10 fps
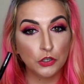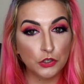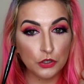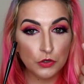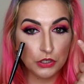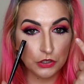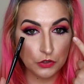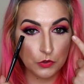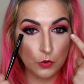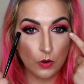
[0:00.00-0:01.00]
Do
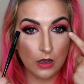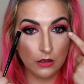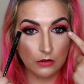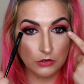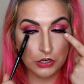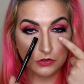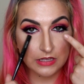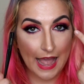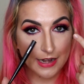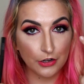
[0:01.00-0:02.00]
you use
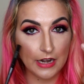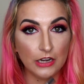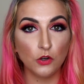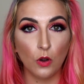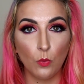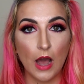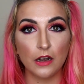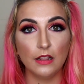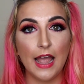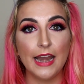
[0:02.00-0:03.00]
liner in your
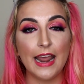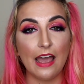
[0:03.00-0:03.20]
waterline?